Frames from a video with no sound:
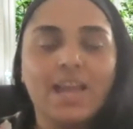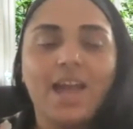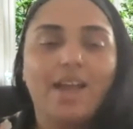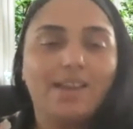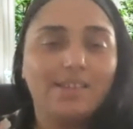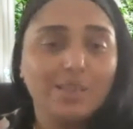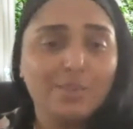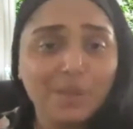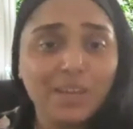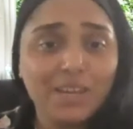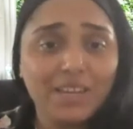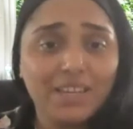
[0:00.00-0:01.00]
And in the
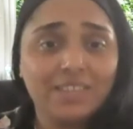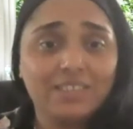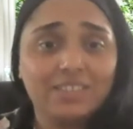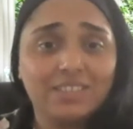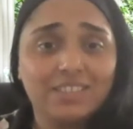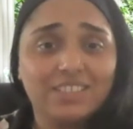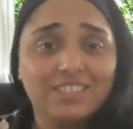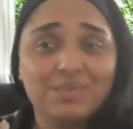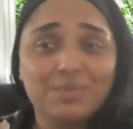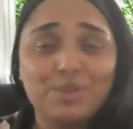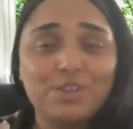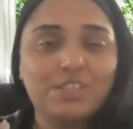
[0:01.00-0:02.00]
beginning, to
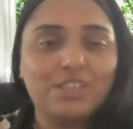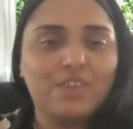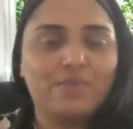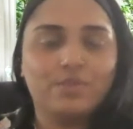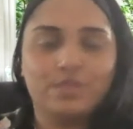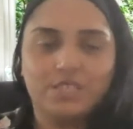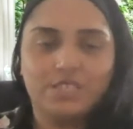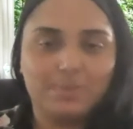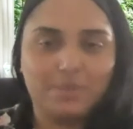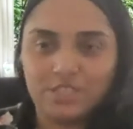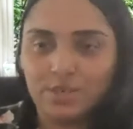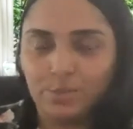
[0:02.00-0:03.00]
be honest, I thought this is a
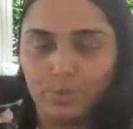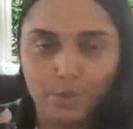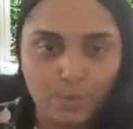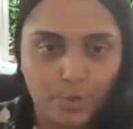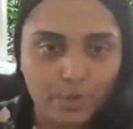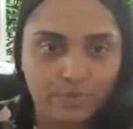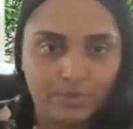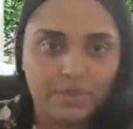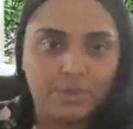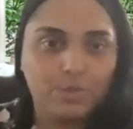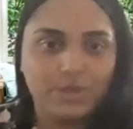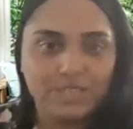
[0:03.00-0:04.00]
bit too woo-woo for me.
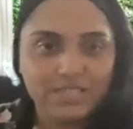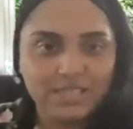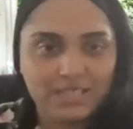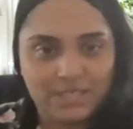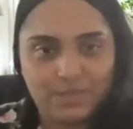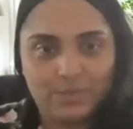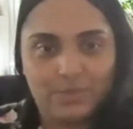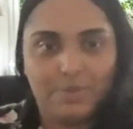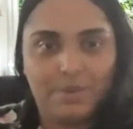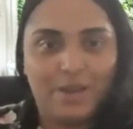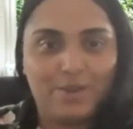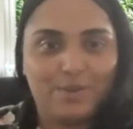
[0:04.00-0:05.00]
What is this all
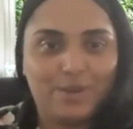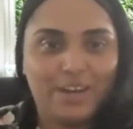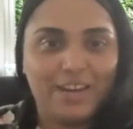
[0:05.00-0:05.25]
about, right?